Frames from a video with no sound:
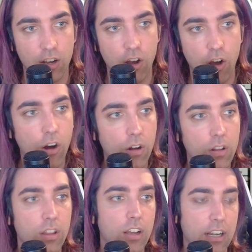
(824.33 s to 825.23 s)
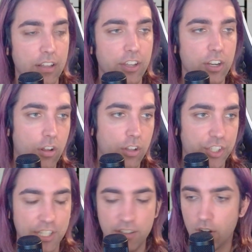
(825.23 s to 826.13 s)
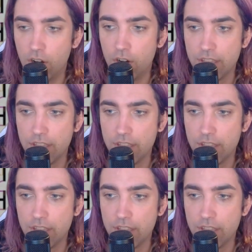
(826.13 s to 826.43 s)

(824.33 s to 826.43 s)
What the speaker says: hall, the college hall